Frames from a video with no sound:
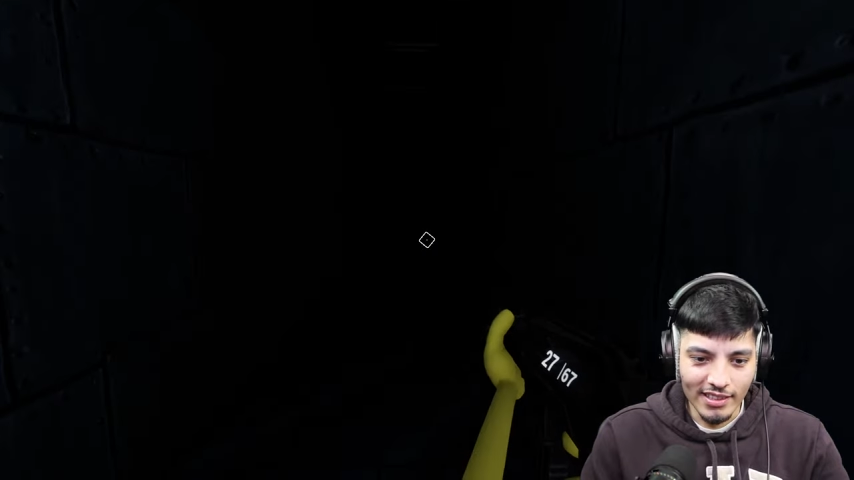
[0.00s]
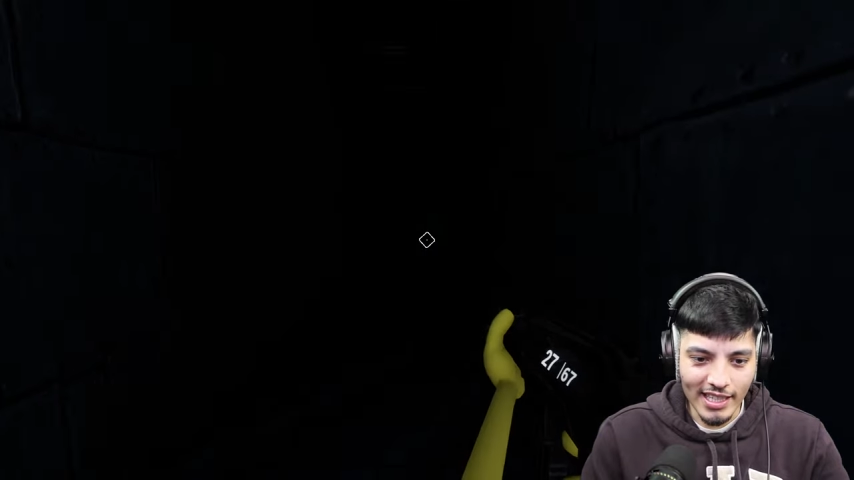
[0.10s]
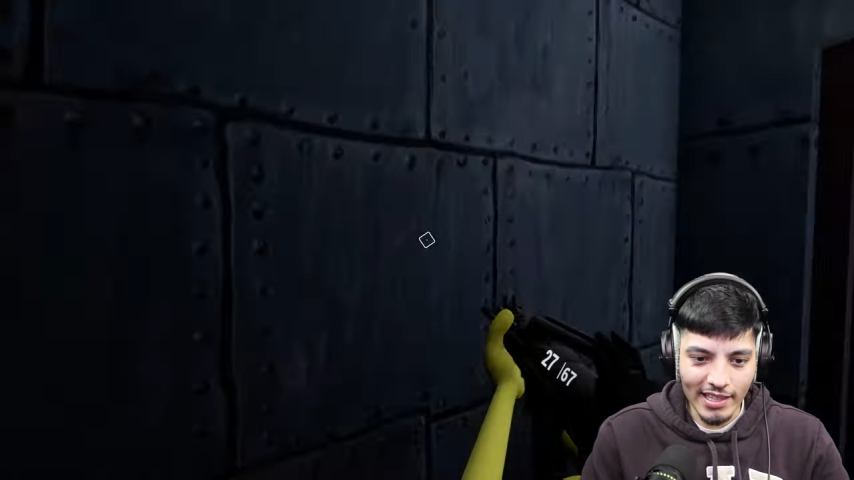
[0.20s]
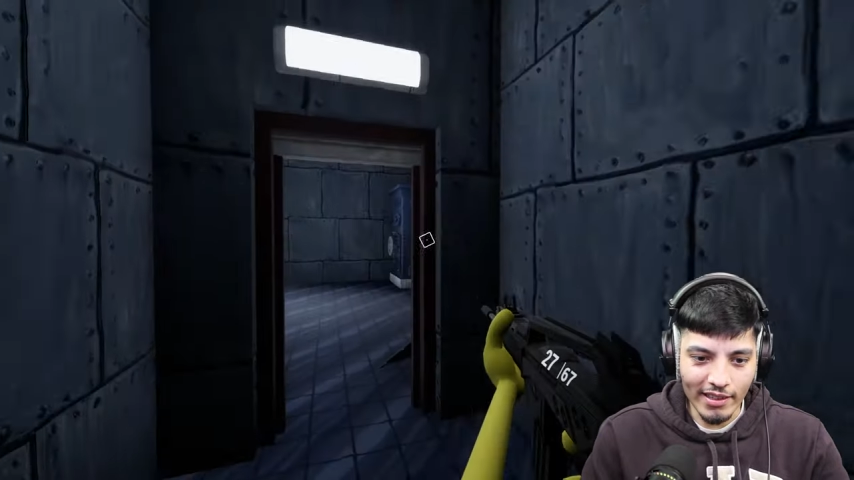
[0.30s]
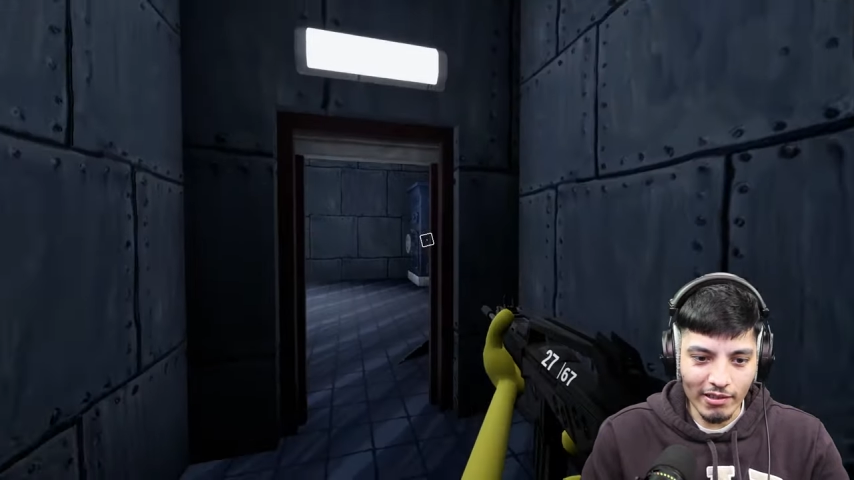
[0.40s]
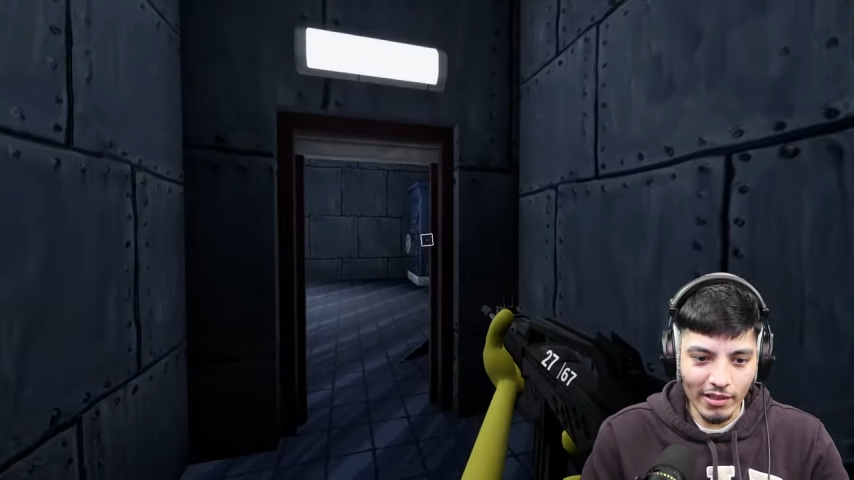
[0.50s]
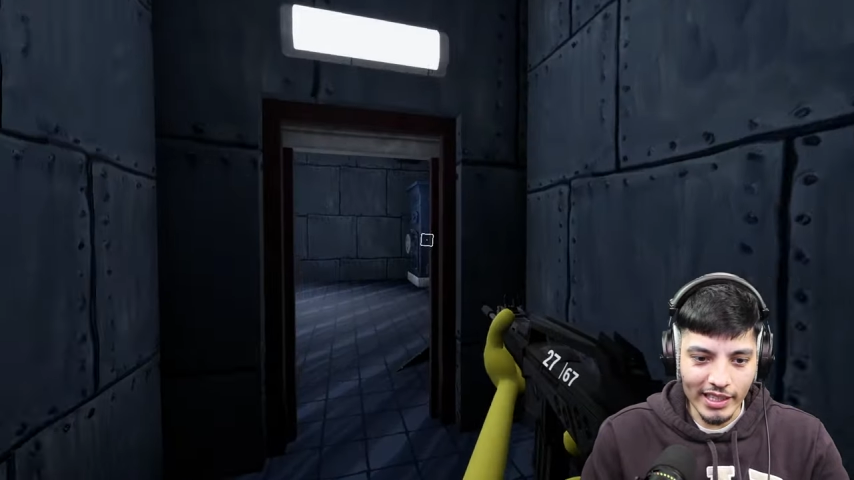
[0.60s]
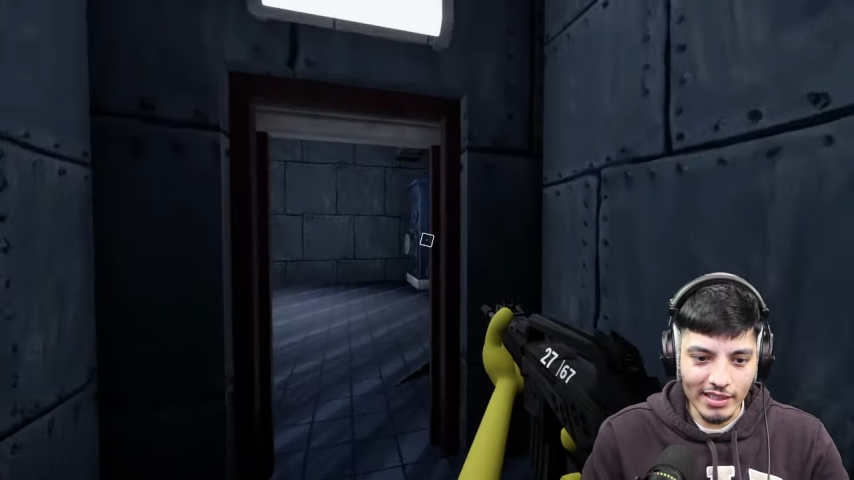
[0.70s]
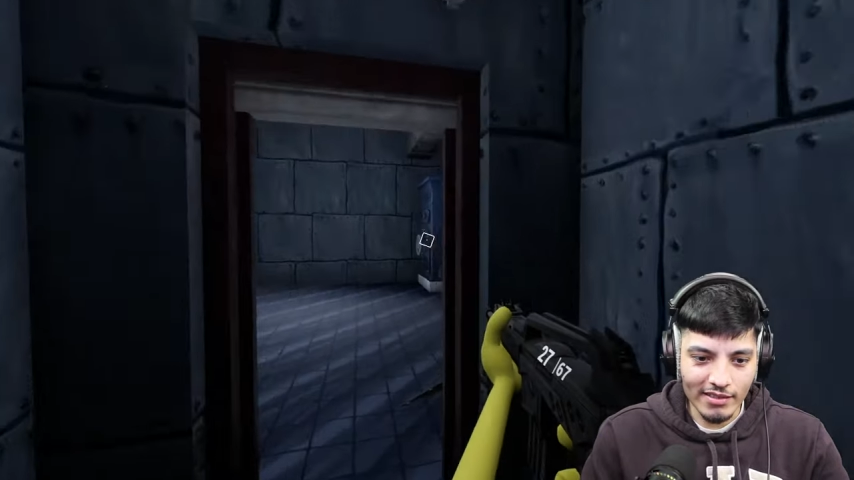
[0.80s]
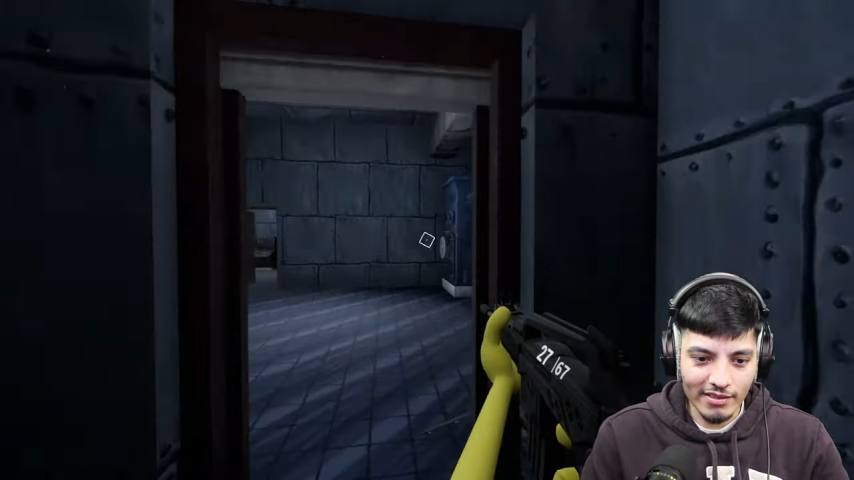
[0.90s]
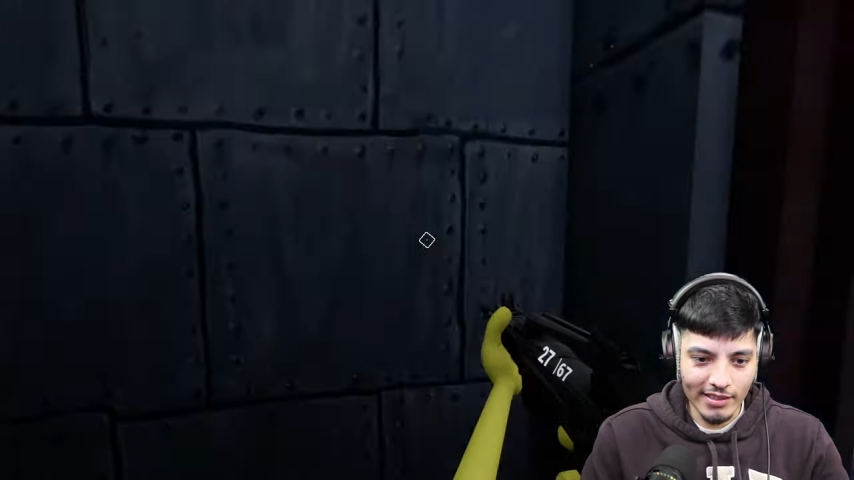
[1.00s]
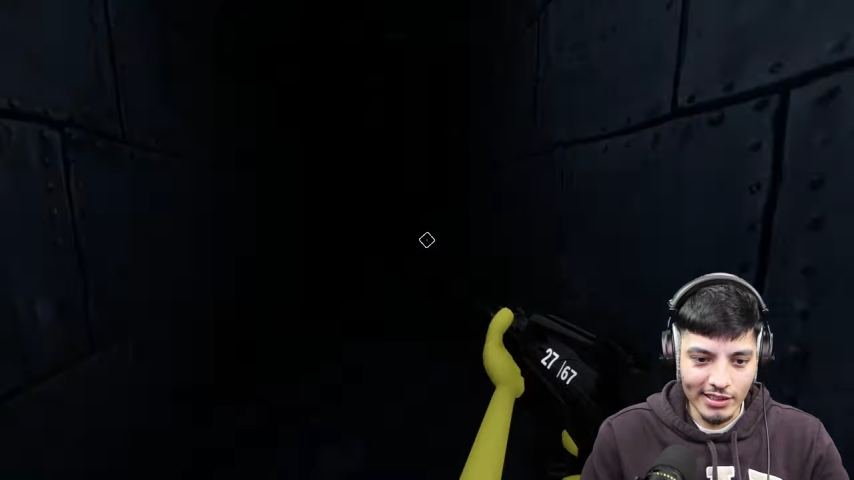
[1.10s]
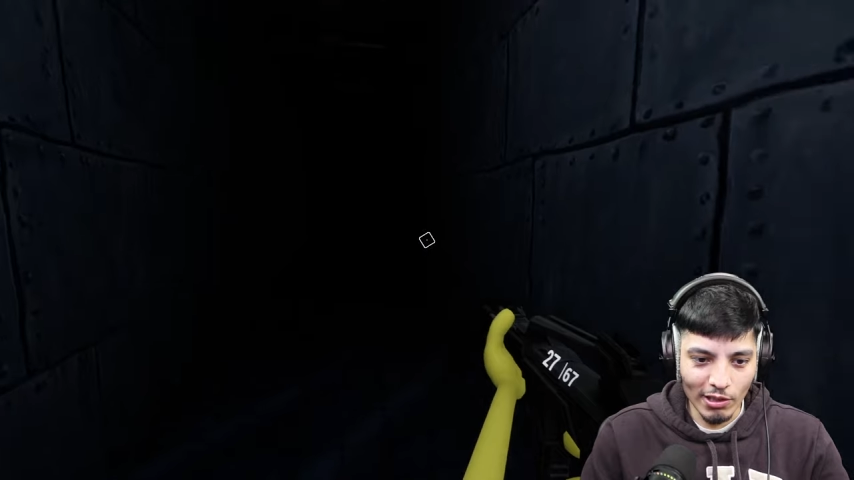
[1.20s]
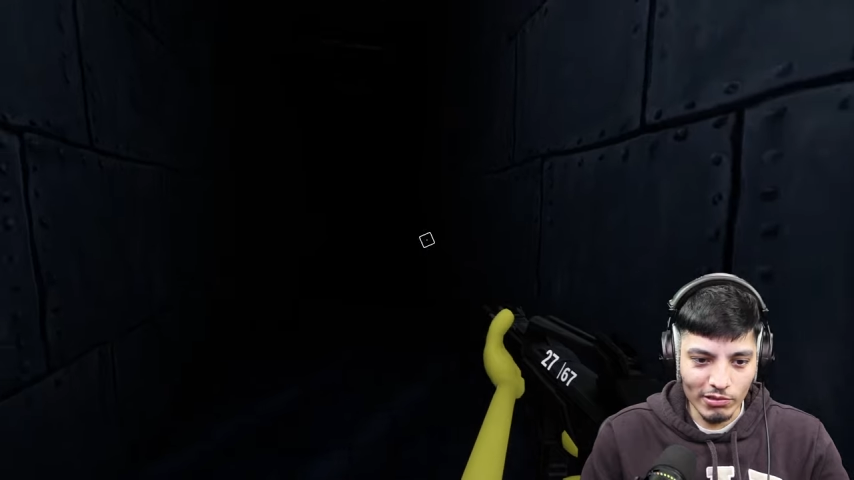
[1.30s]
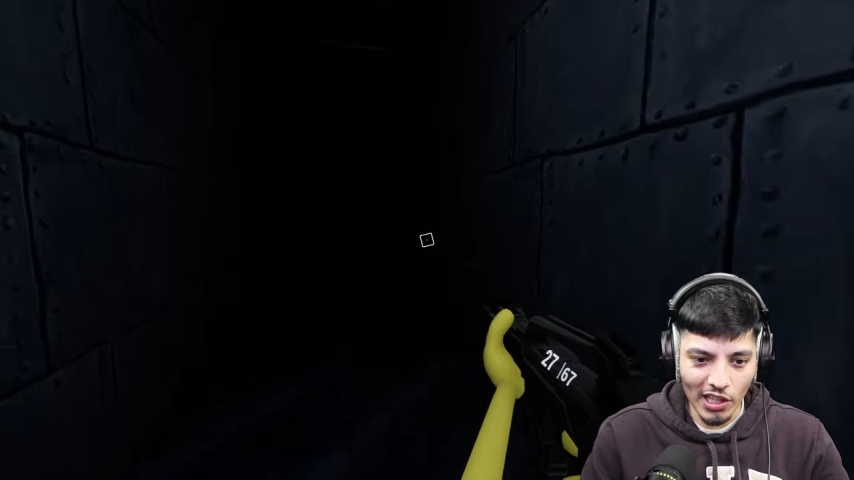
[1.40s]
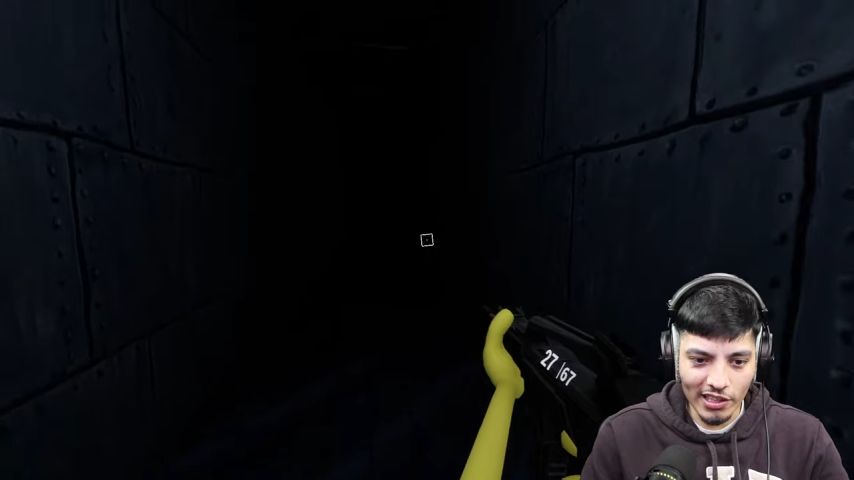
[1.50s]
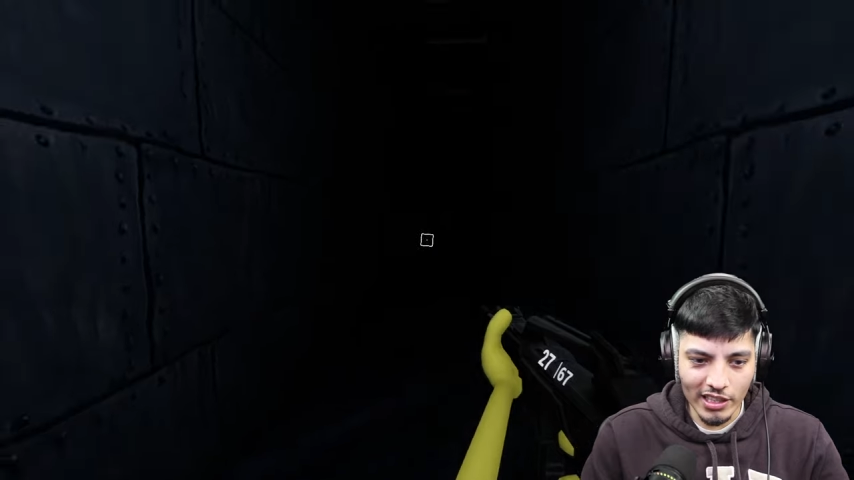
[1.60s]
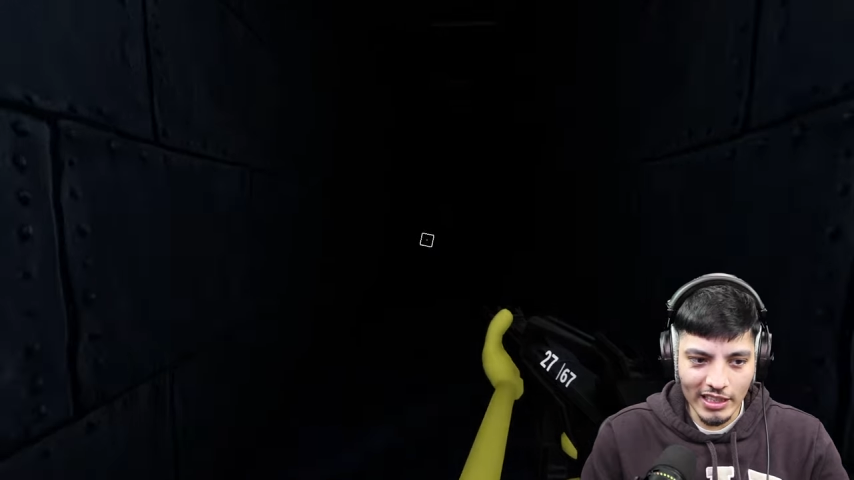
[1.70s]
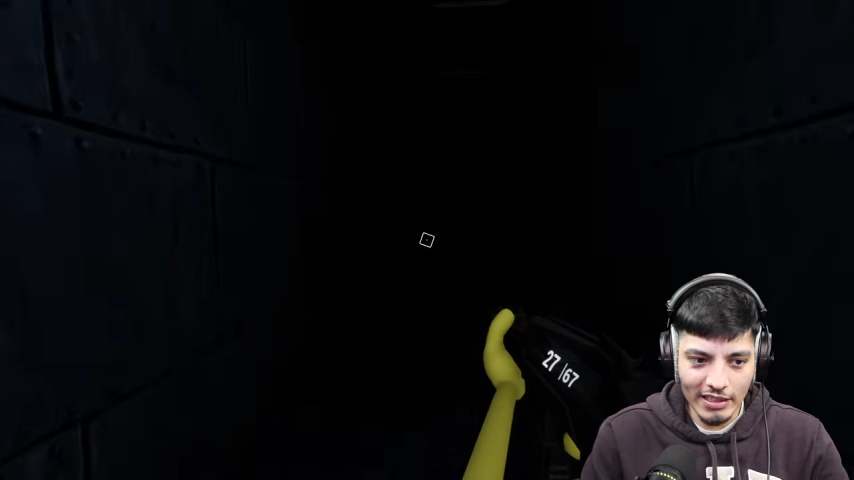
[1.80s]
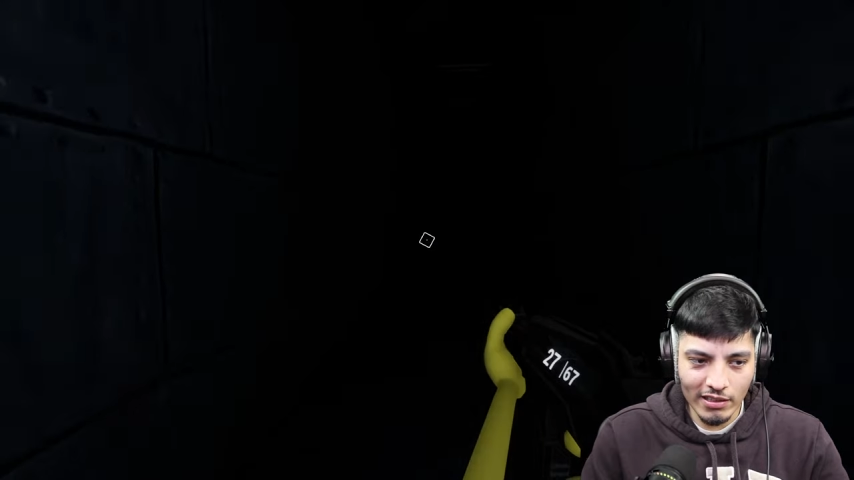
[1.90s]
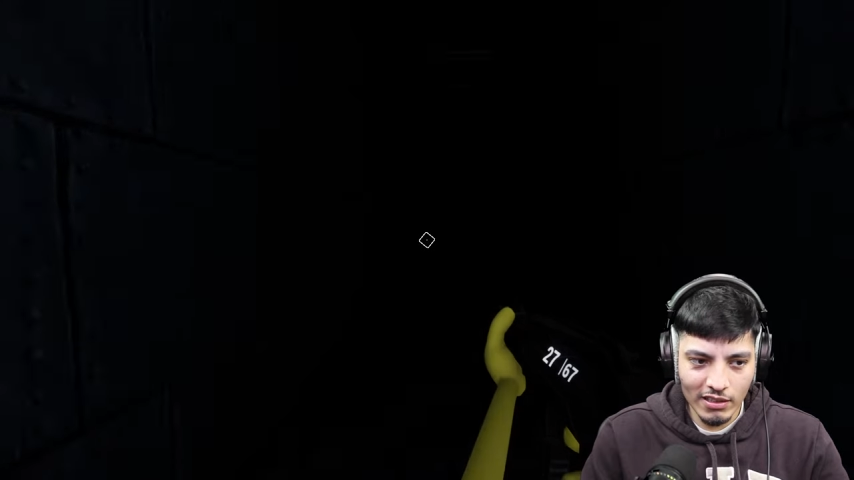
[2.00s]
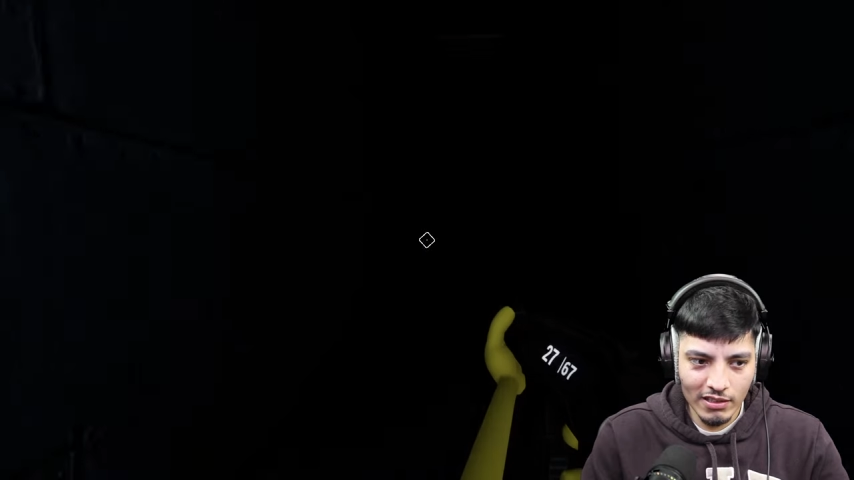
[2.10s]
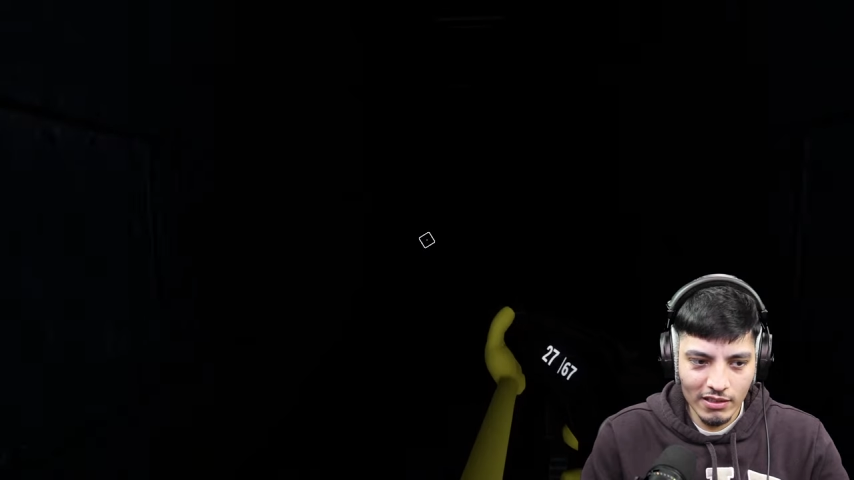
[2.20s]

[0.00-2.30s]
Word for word: Okay, wait. It's so dark in here.